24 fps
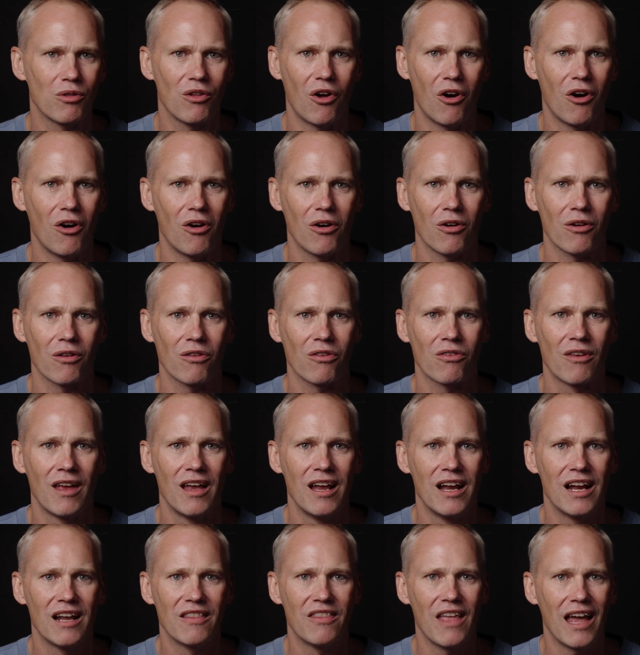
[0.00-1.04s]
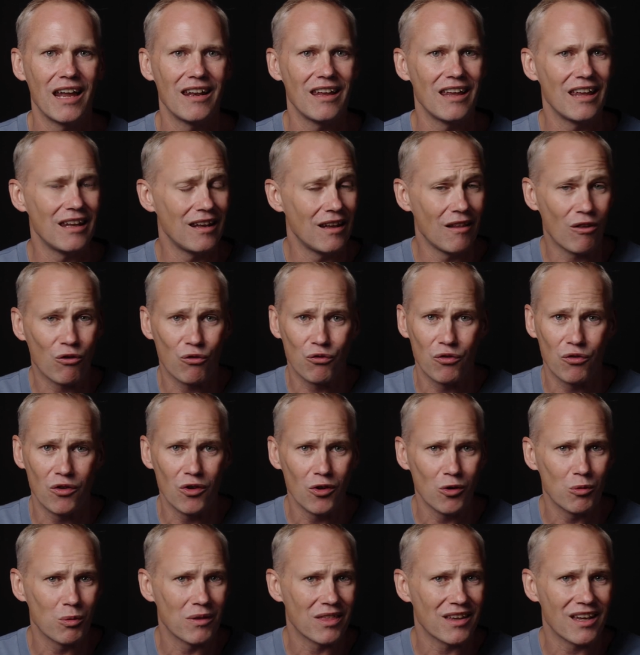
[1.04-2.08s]
laws, that it is
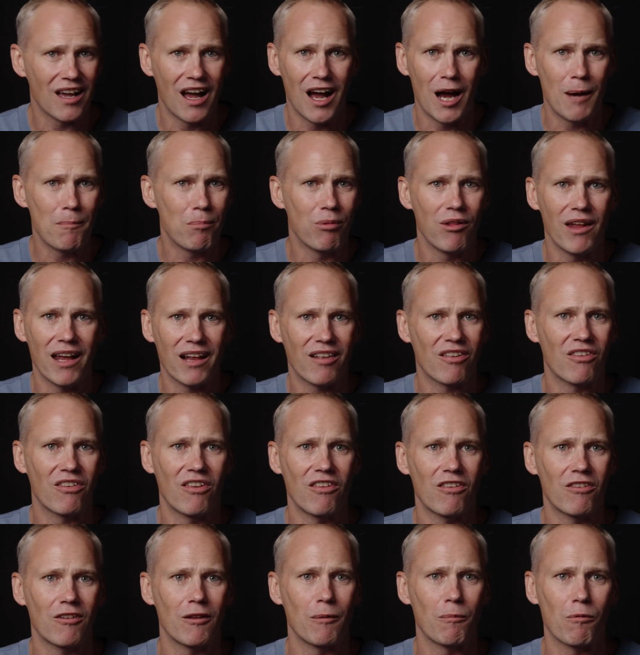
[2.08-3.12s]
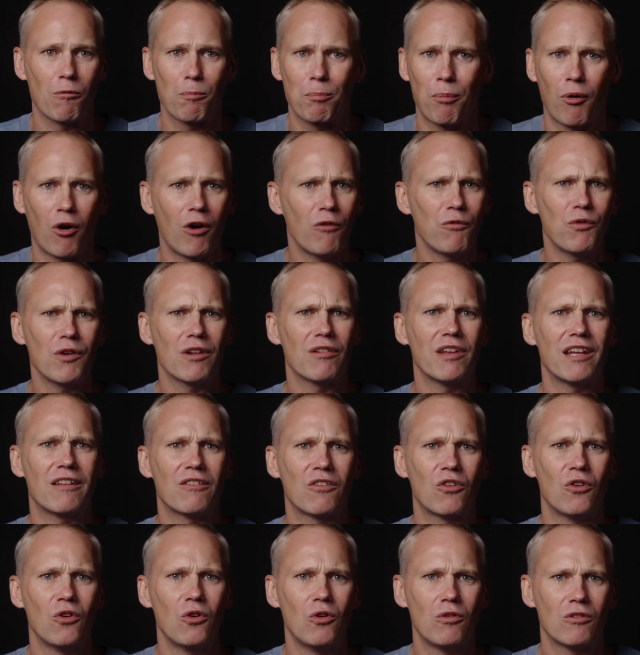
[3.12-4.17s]
filled with complex systems perfectly
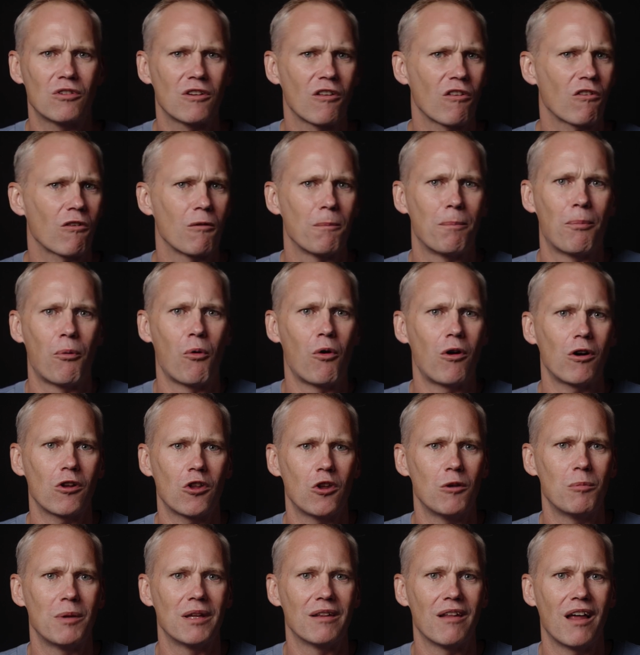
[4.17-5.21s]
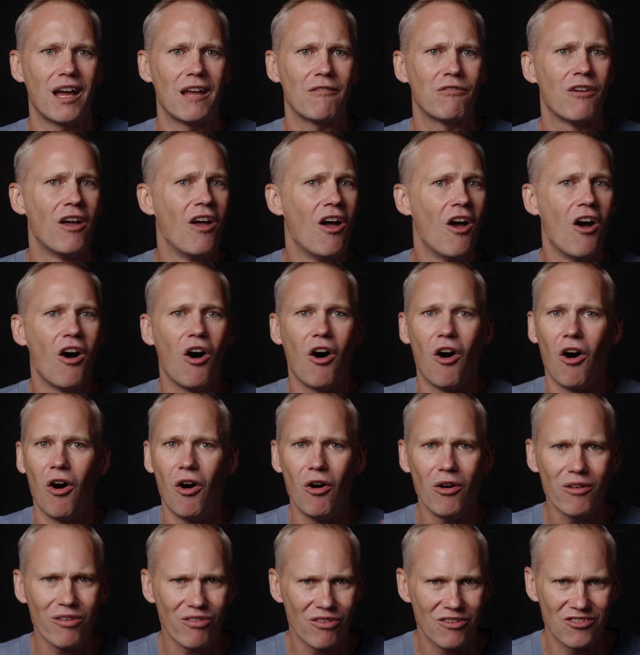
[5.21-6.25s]
tuned to support human life,
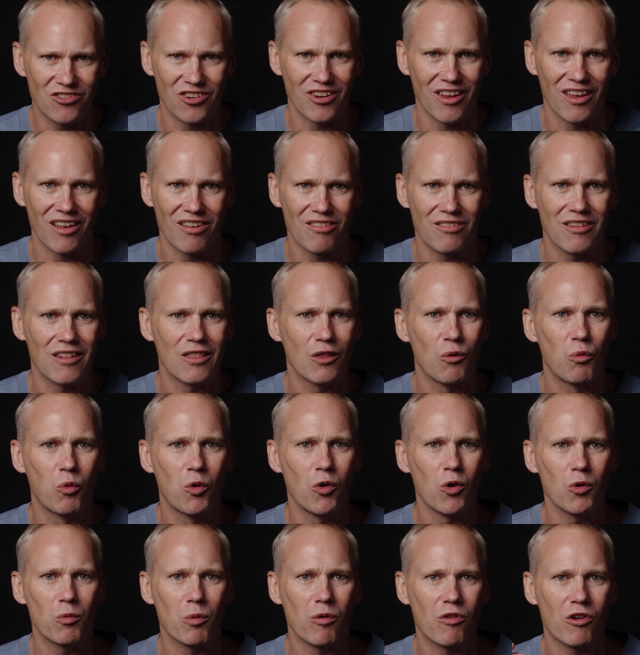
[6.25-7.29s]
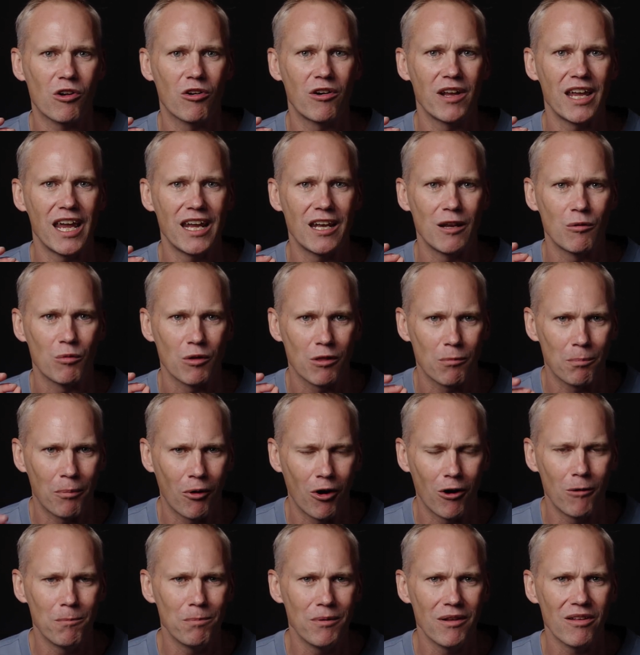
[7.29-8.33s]
all suggest that the world was created with
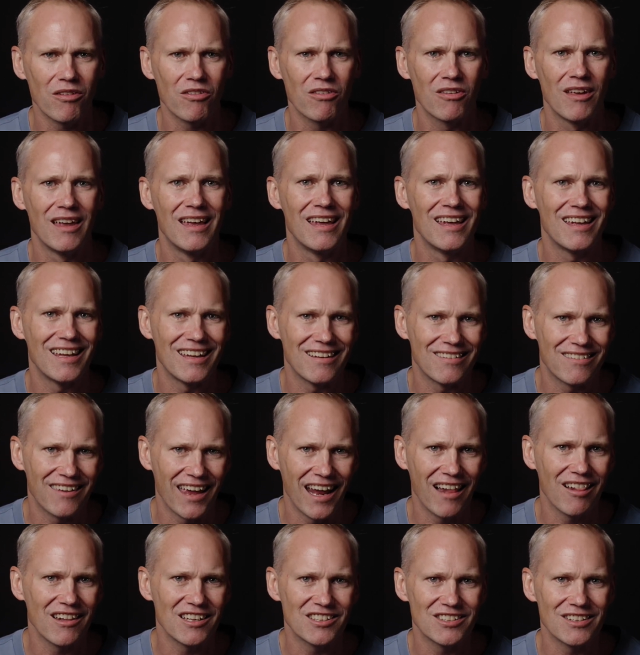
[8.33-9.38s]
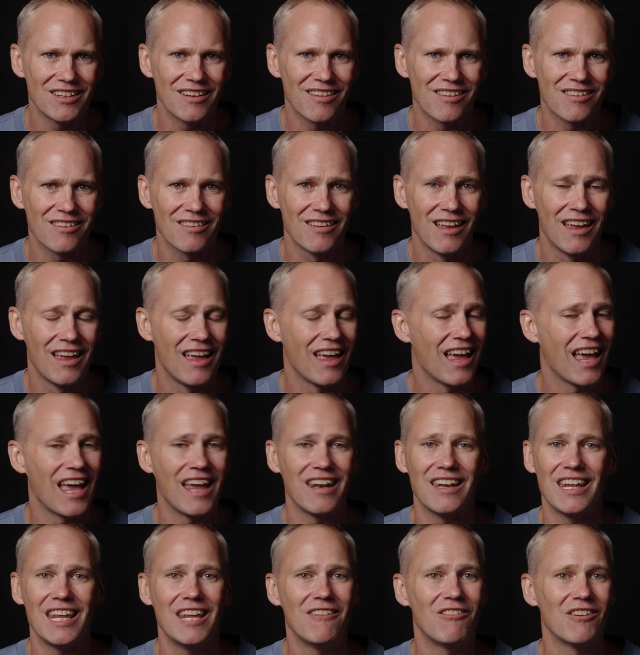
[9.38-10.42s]
purpose, intelligence,
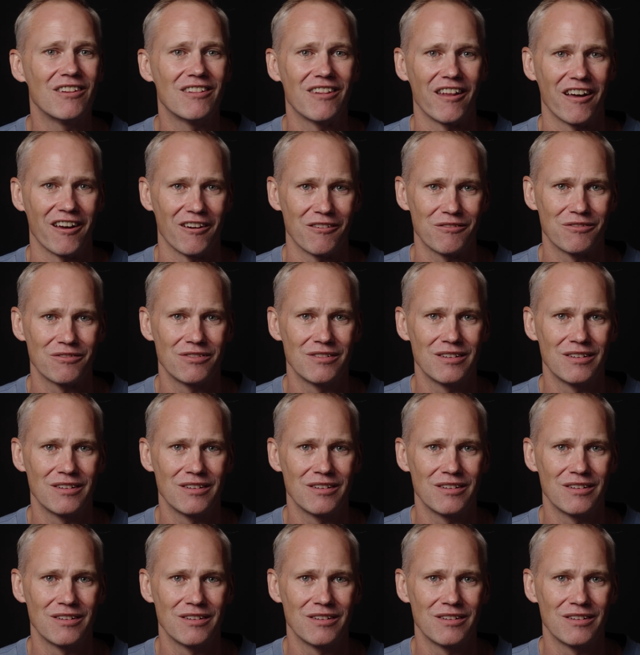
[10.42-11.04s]
and even love.